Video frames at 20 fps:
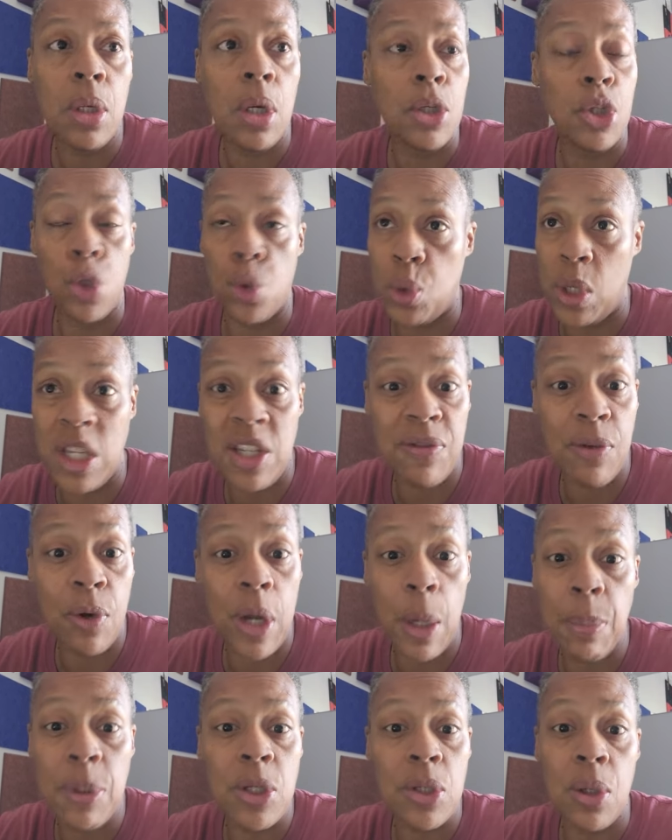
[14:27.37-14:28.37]
a
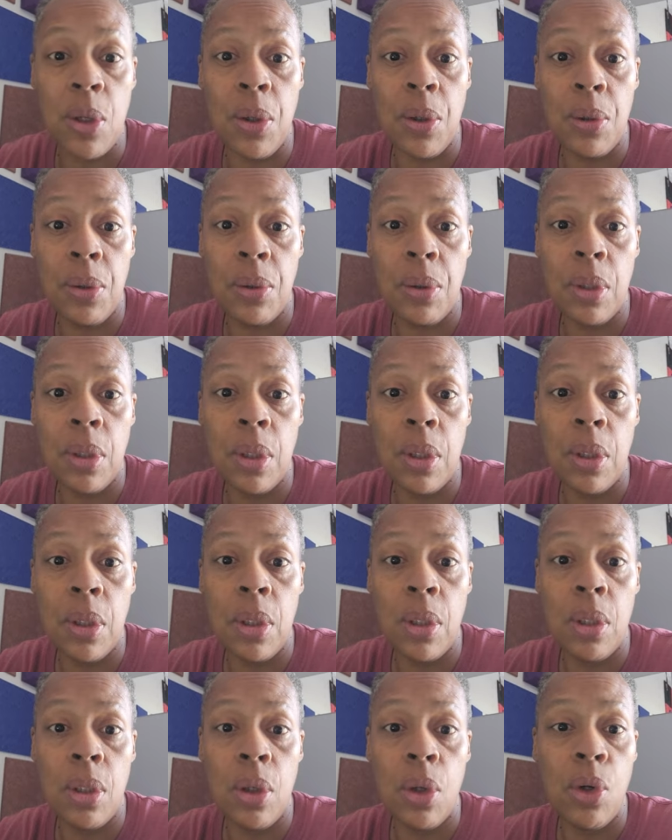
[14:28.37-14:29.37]
stressful episode,
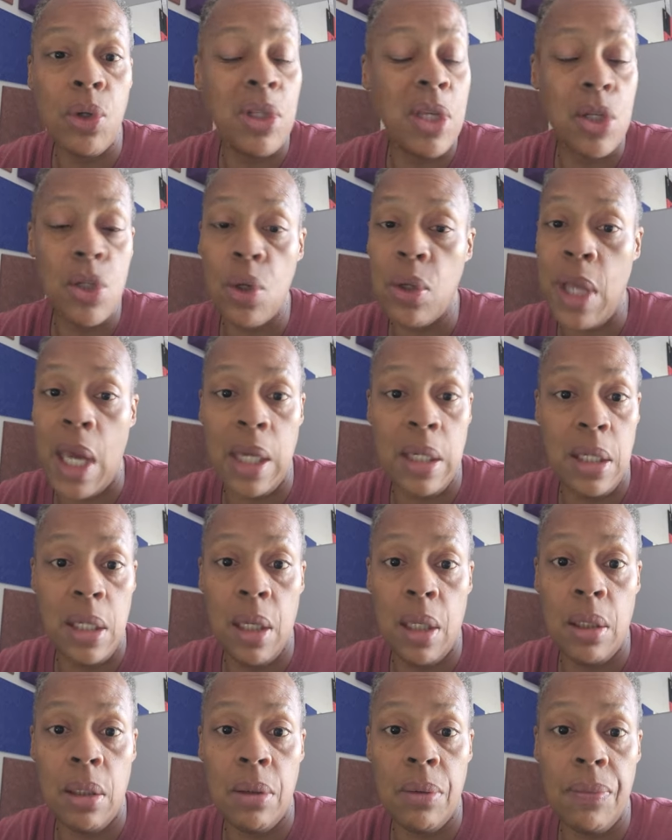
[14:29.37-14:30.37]
or this or that and
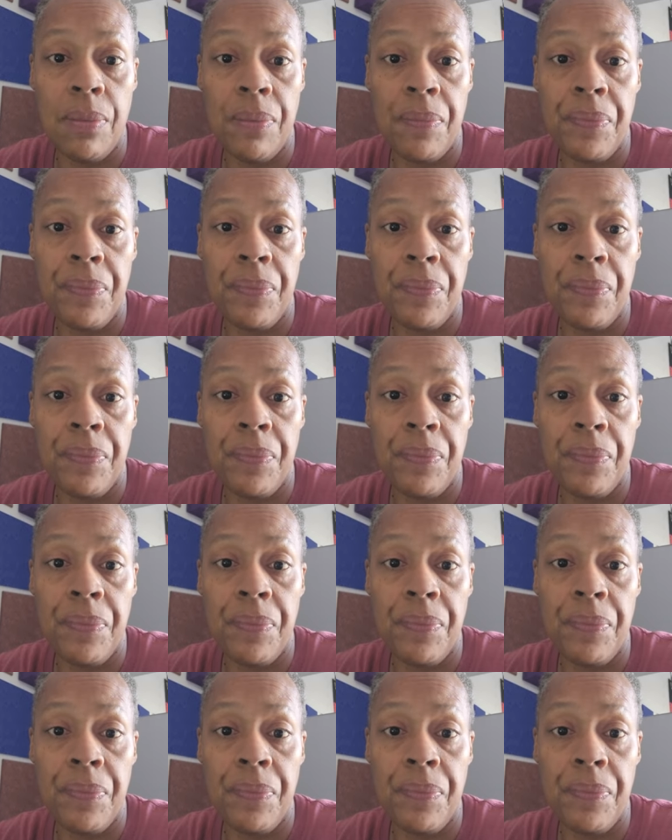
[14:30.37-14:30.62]
the other.